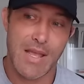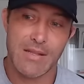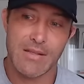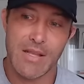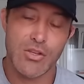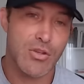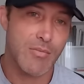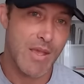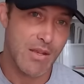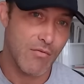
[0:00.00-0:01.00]
and then you
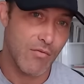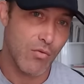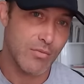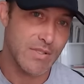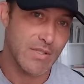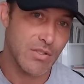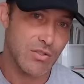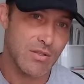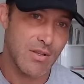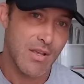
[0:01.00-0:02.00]
can make an informed
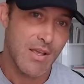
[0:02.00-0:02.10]
decision